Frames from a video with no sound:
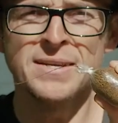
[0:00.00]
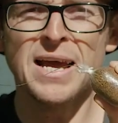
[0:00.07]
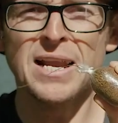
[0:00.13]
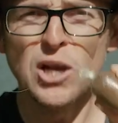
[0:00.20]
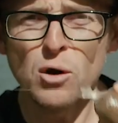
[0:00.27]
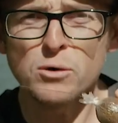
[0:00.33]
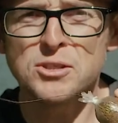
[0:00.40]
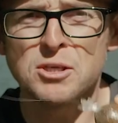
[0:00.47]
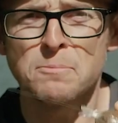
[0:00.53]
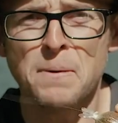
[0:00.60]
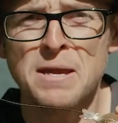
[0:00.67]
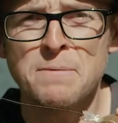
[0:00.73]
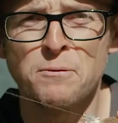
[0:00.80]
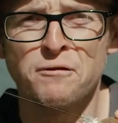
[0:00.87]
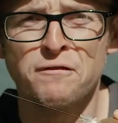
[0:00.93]
Now, lots of
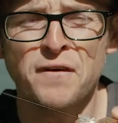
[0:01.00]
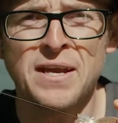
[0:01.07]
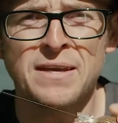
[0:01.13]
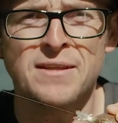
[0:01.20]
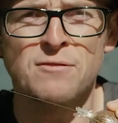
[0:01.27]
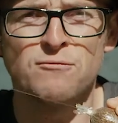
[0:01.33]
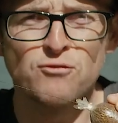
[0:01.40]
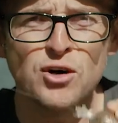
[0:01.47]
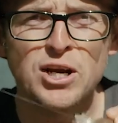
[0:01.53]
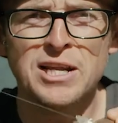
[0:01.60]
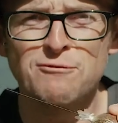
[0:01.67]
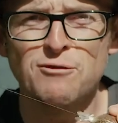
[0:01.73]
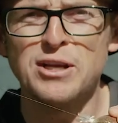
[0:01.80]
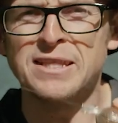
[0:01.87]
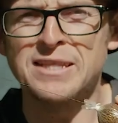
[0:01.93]
people think they're
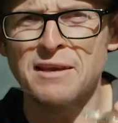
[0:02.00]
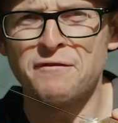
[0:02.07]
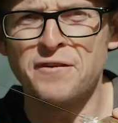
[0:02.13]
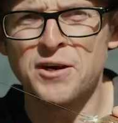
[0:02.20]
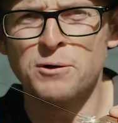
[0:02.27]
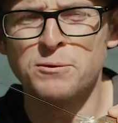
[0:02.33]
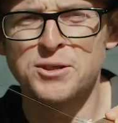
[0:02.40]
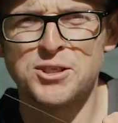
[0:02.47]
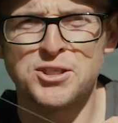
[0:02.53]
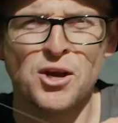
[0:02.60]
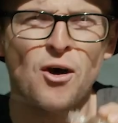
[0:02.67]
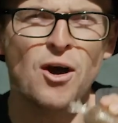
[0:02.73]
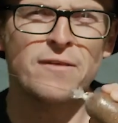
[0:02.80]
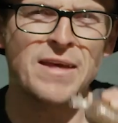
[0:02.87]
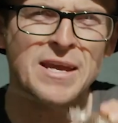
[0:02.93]
really, really difficult to
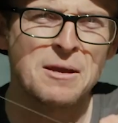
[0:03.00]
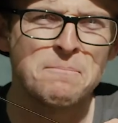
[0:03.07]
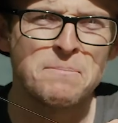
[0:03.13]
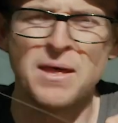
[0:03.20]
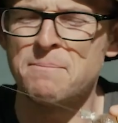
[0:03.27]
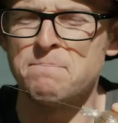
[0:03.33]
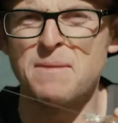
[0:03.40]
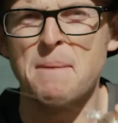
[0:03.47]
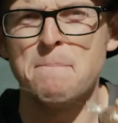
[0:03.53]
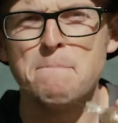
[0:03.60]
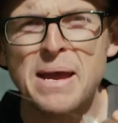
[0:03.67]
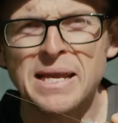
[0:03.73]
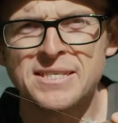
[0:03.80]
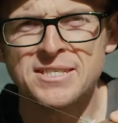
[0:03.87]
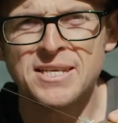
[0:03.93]
tie, and they're
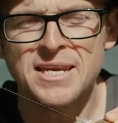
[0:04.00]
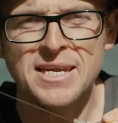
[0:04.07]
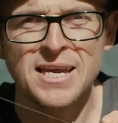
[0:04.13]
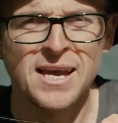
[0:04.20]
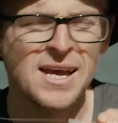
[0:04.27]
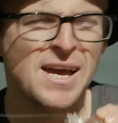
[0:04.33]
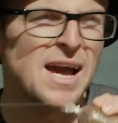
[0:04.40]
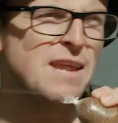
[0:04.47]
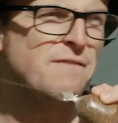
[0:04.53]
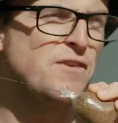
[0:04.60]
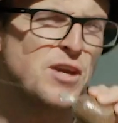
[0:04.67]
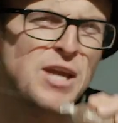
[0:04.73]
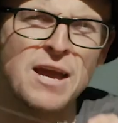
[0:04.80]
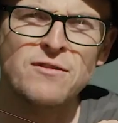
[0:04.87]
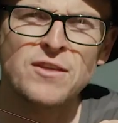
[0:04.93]
messy, and if
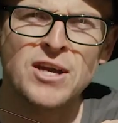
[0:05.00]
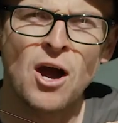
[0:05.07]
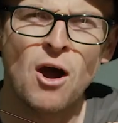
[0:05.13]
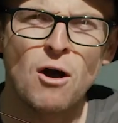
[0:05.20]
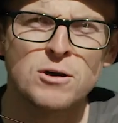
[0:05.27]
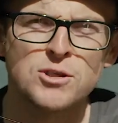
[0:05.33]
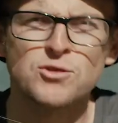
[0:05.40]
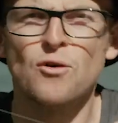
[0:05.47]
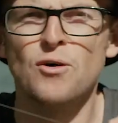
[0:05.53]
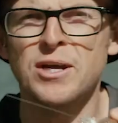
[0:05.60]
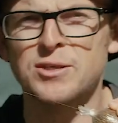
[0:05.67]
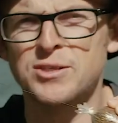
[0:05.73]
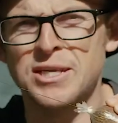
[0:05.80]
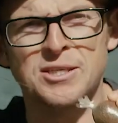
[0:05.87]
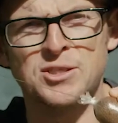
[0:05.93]
you get the cast
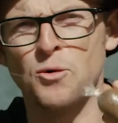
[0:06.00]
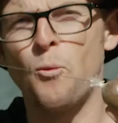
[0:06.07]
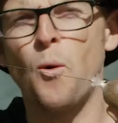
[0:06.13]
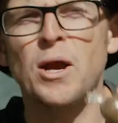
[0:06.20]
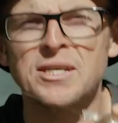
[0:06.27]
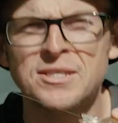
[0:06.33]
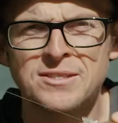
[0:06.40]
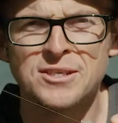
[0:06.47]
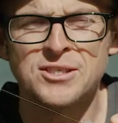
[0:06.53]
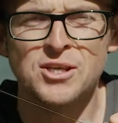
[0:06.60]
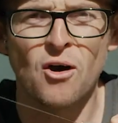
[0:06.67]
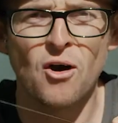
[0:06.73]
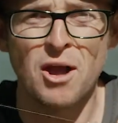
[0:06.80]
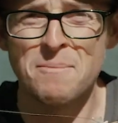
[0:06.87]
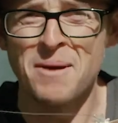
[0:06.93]
wrong, it's a waste of
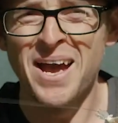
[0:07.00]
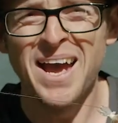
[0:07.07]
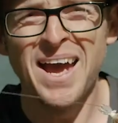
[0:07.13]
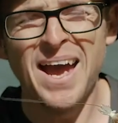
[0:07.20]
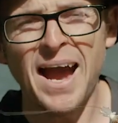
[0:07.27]
time.